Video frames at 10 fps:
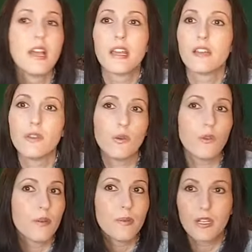If you are
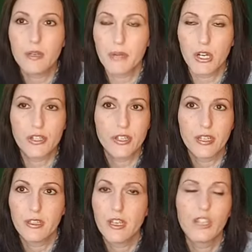a married
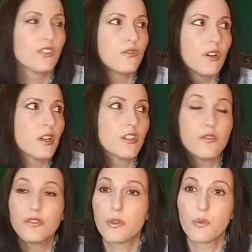person, do not
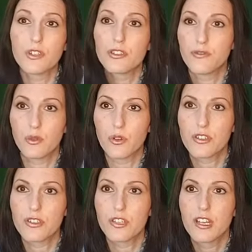use the word divorce.